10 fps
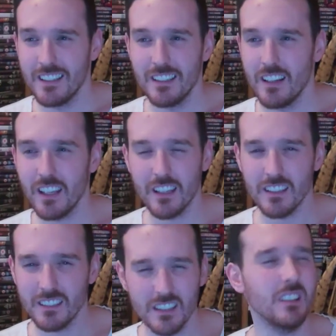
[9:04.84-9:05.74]
Like,
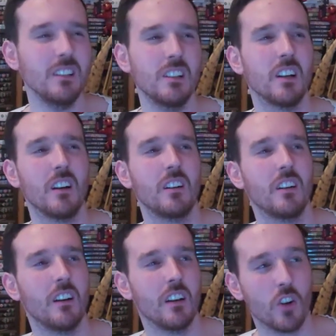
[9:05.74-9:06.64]
ugh.
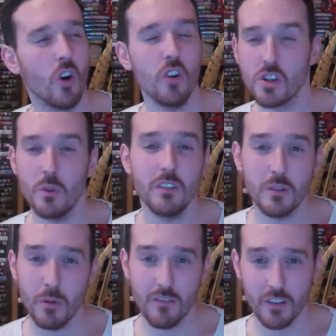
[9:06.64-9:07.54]
Call of Duty's
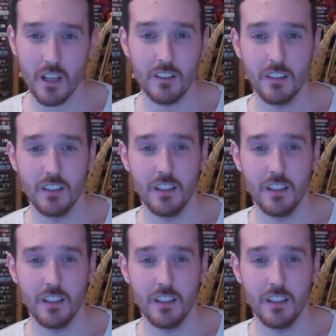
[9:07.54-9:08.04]
to blame for that.